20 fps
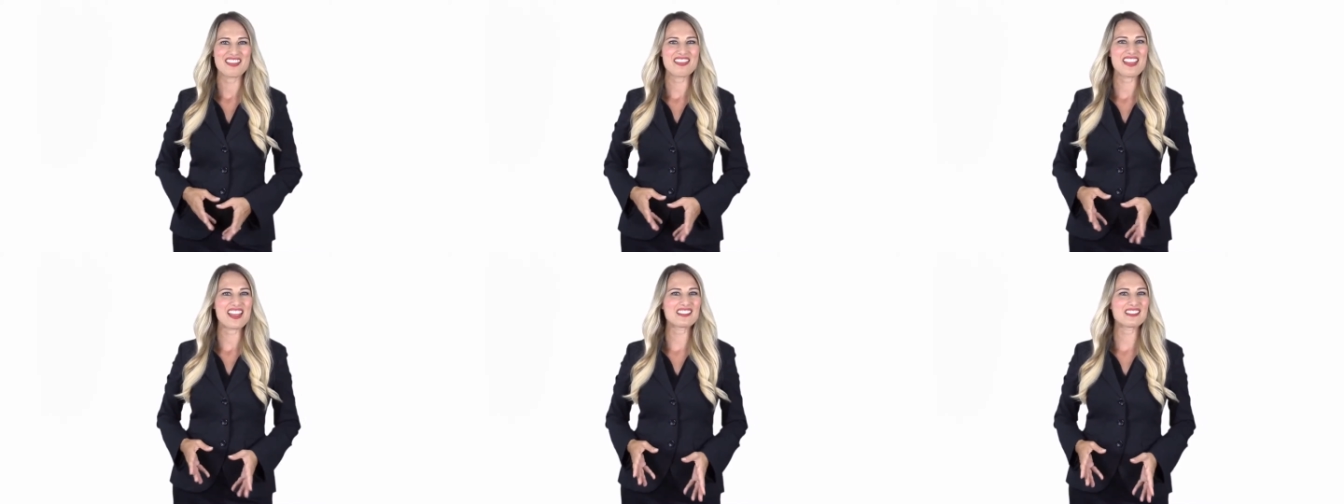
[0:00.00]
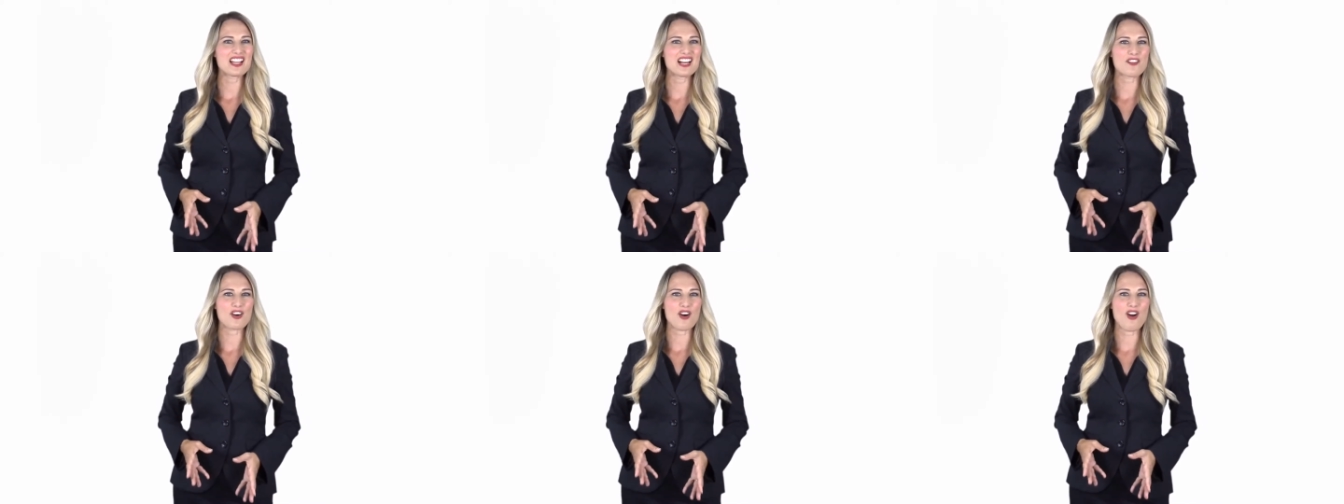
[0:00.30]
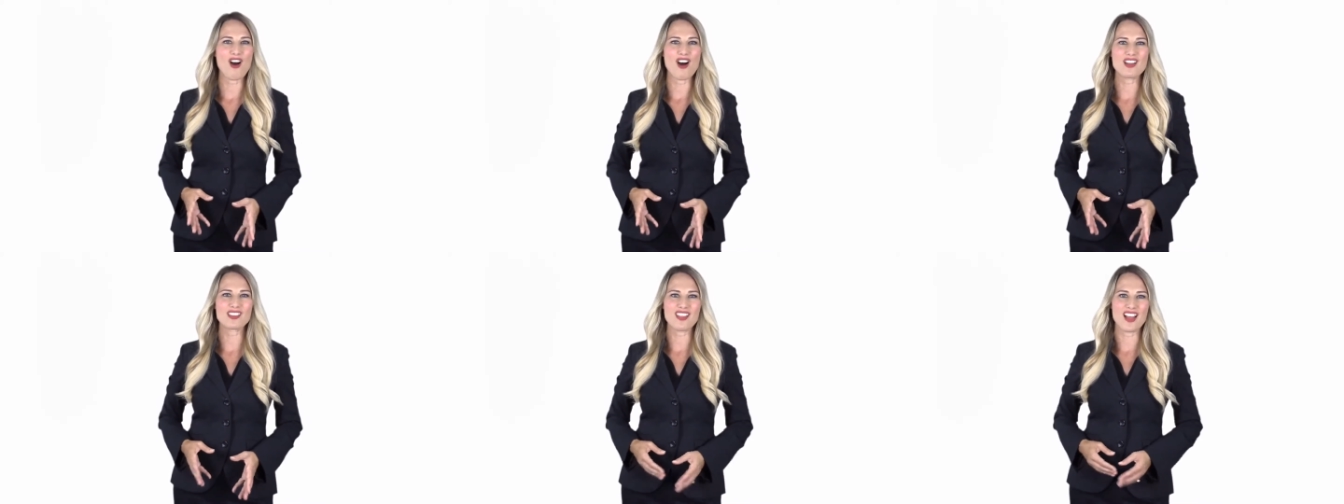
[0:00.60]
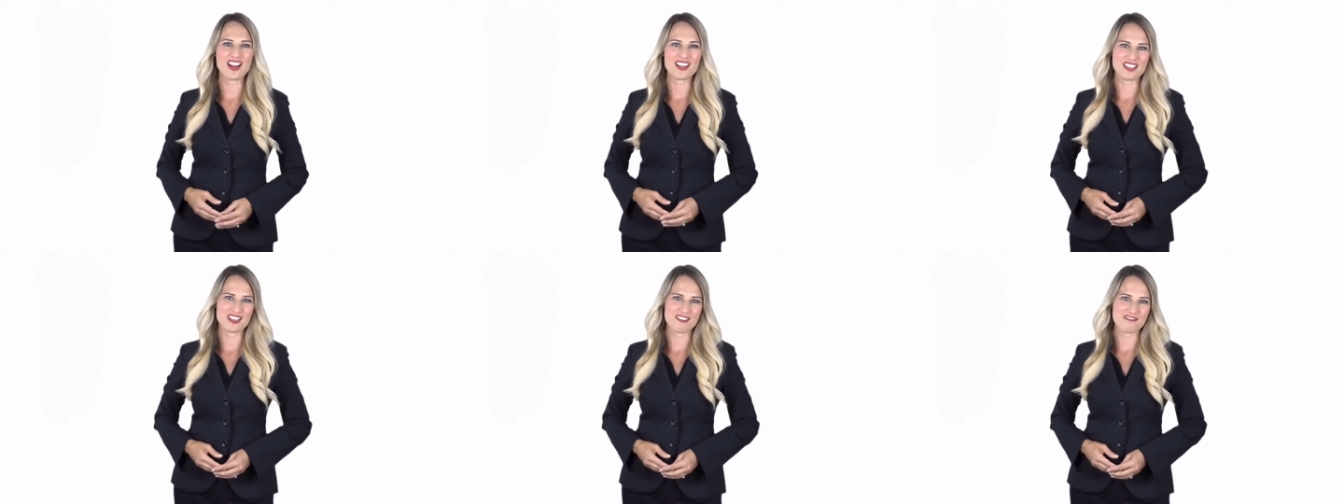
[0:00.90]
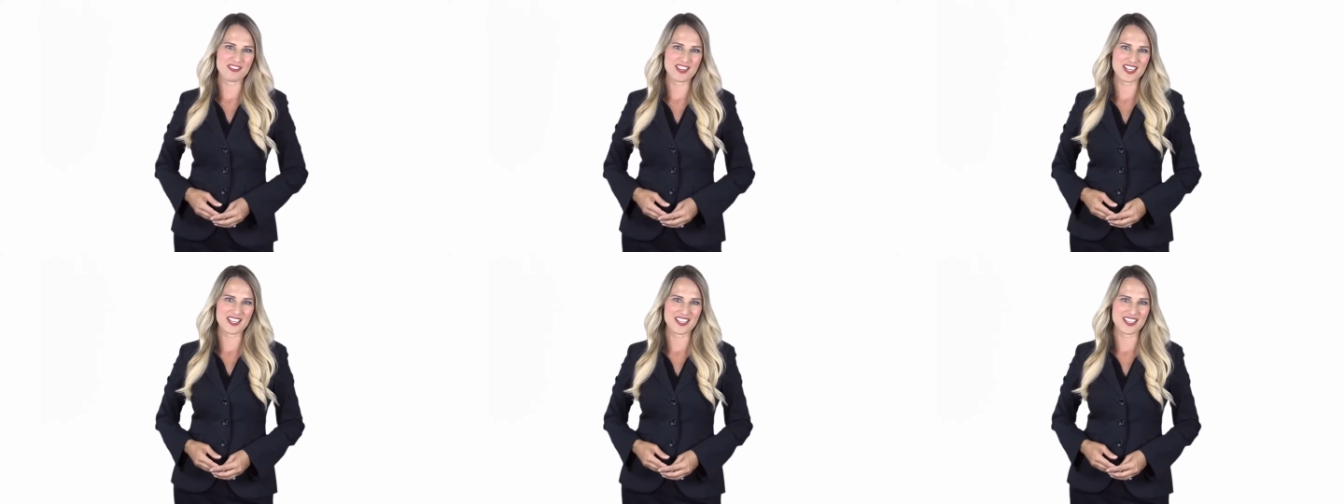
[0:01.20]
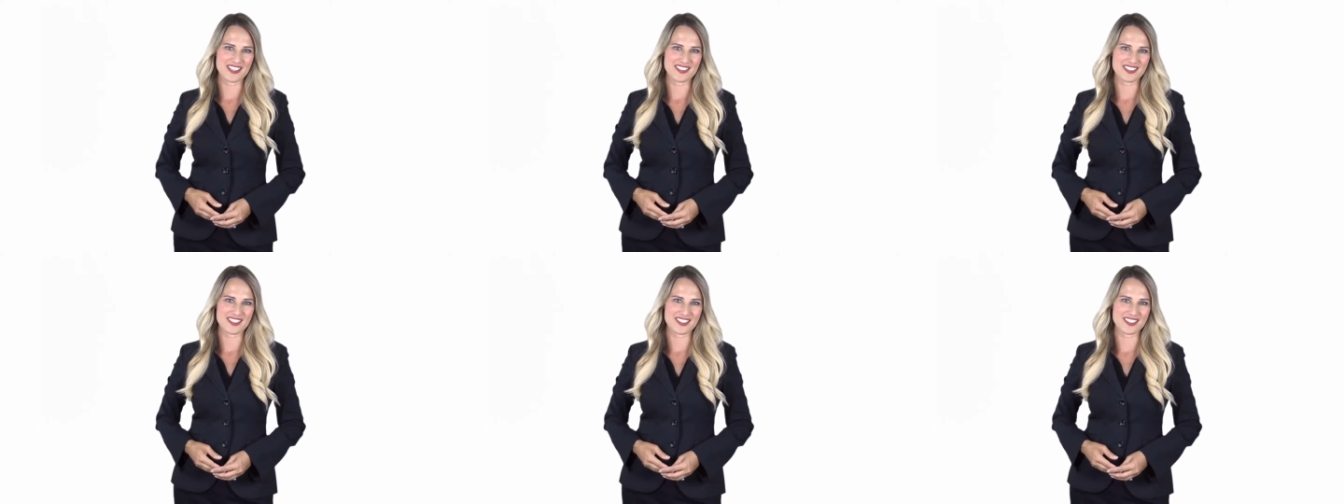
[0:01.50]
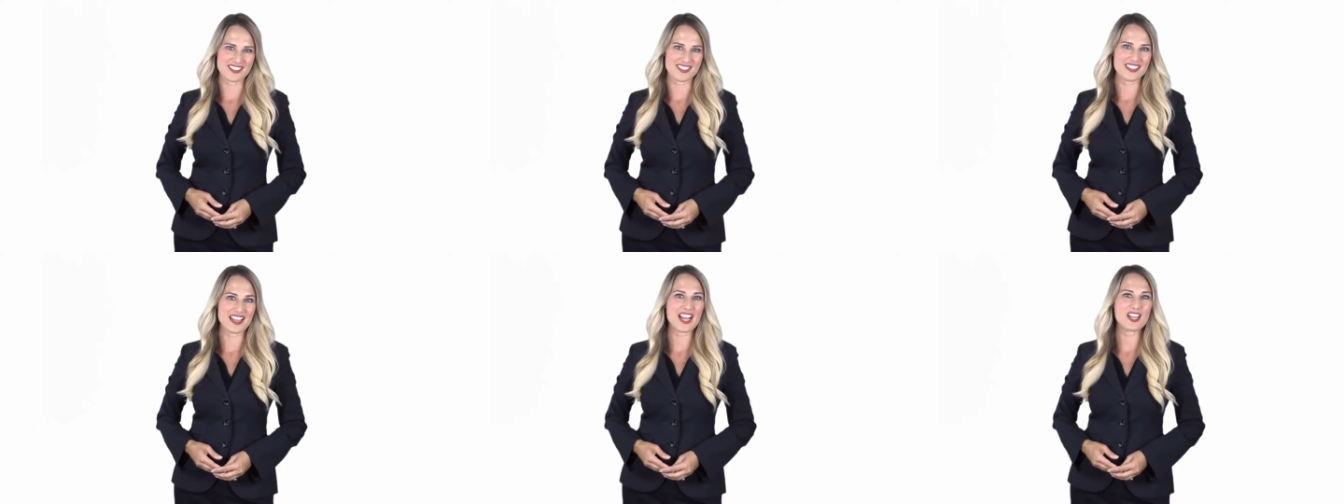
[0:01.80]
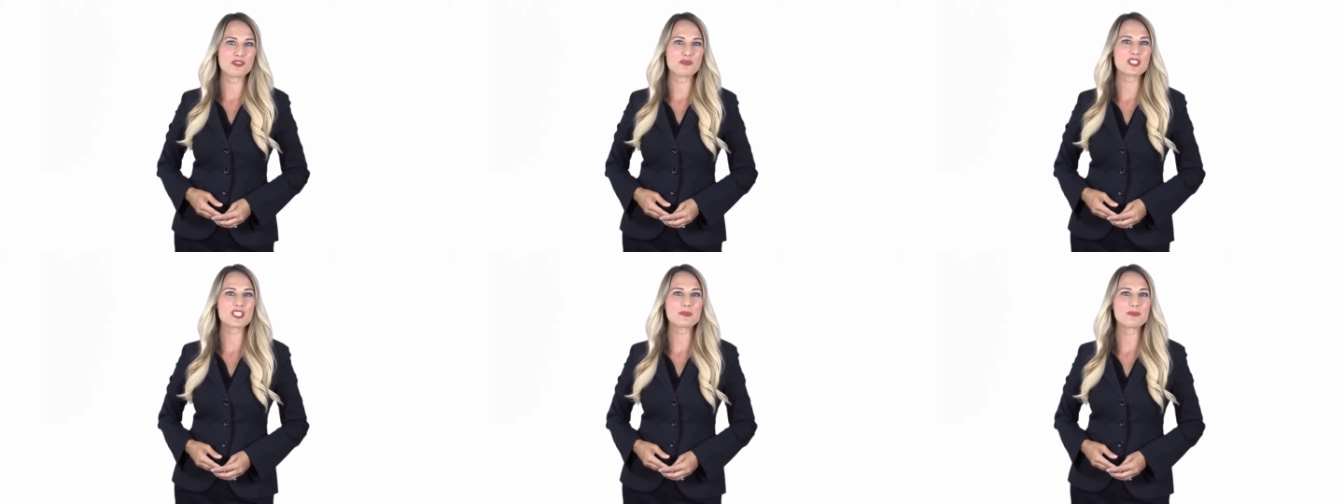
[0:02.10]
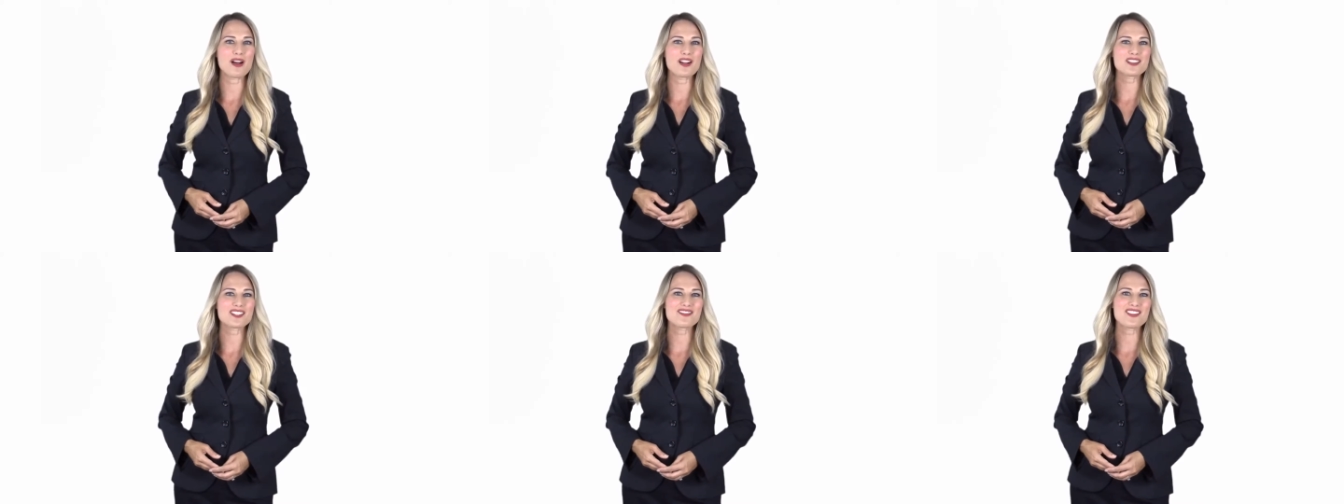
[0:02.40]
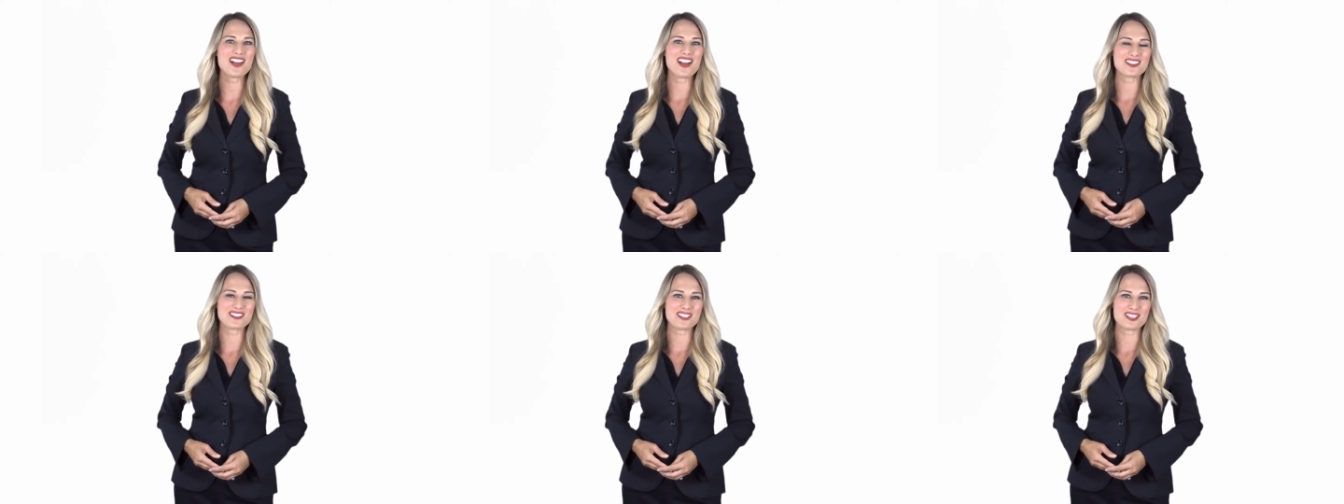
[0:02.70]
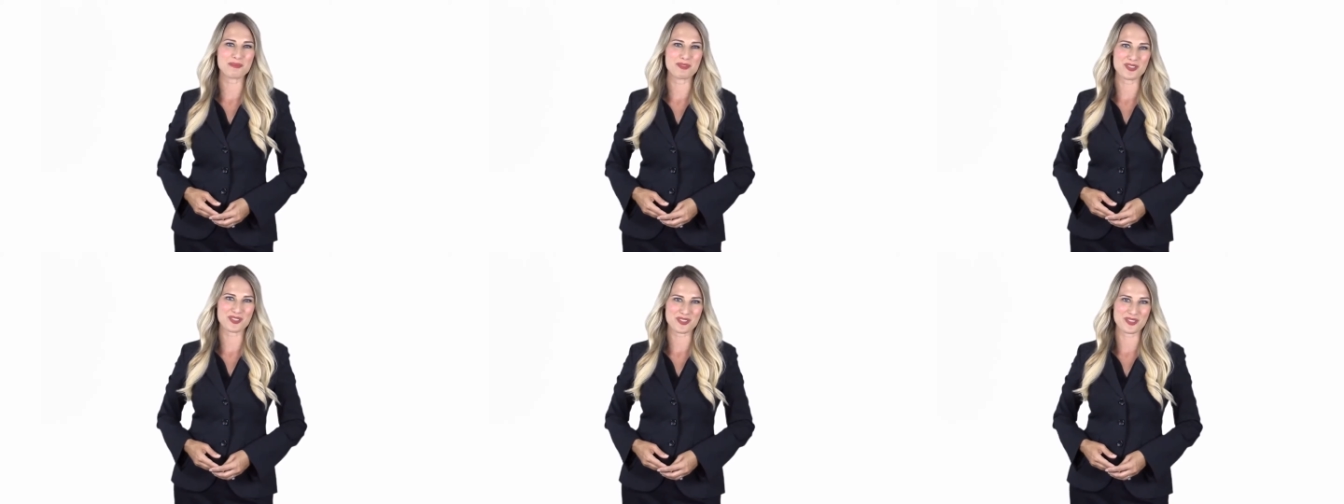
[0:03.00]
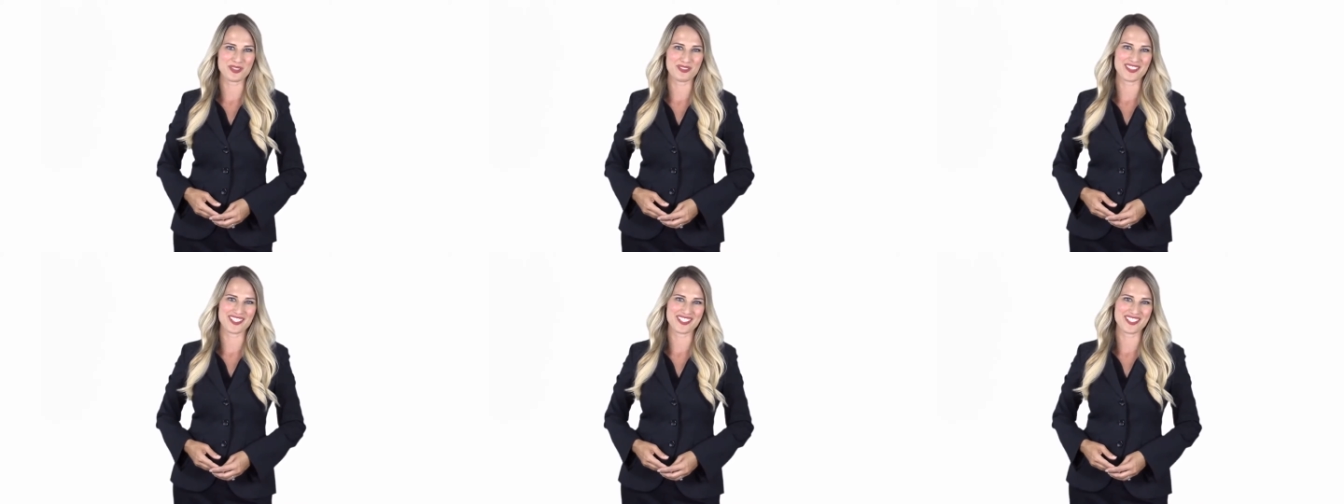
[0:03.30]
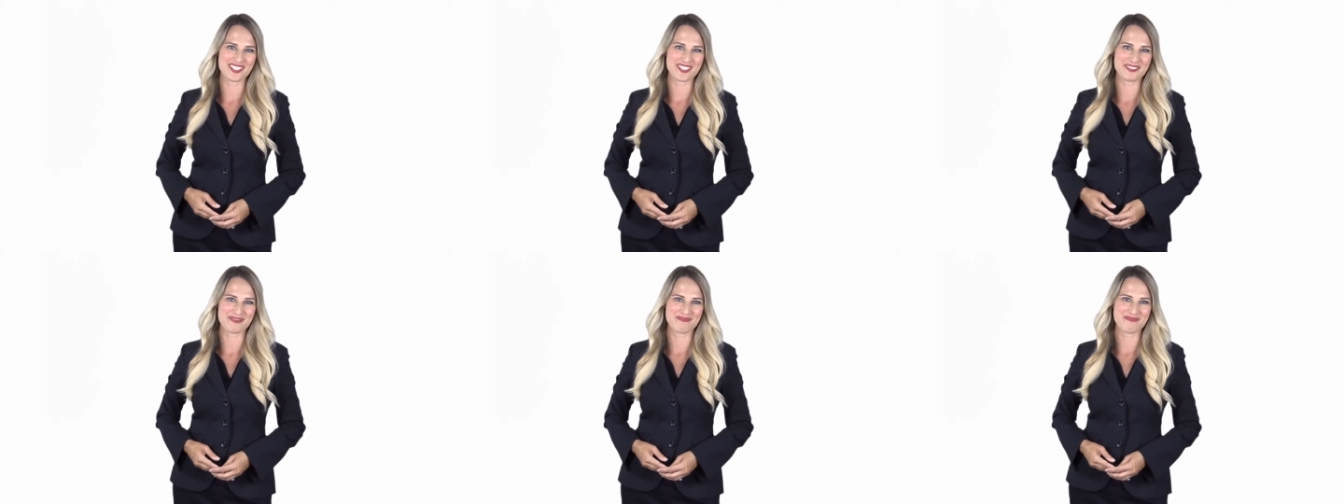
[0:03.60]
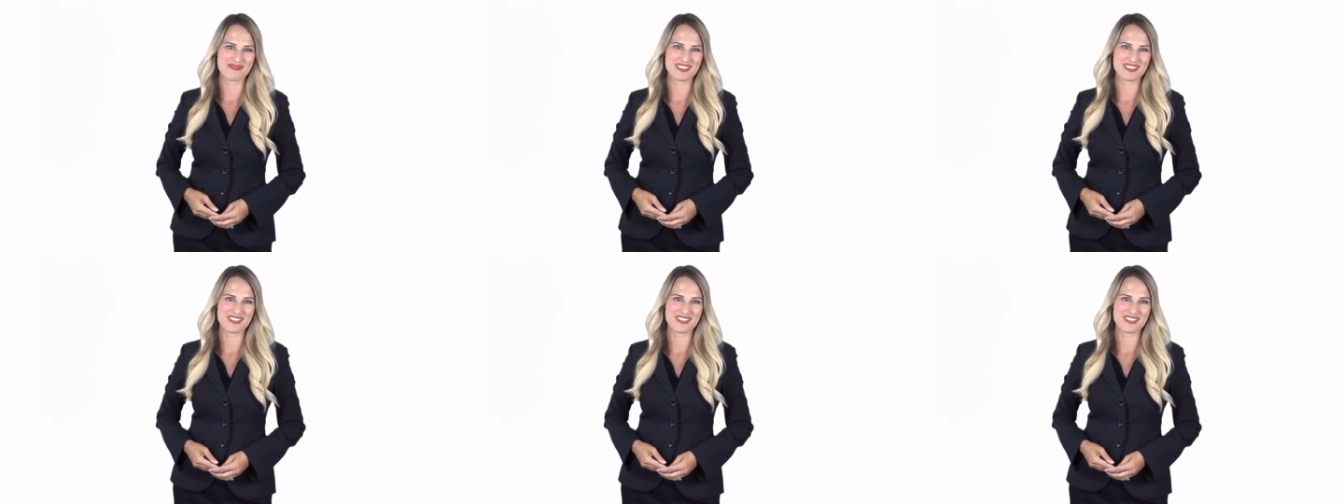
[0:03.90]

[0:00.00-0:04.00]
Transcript: They love our online conveniences and responsive customer service.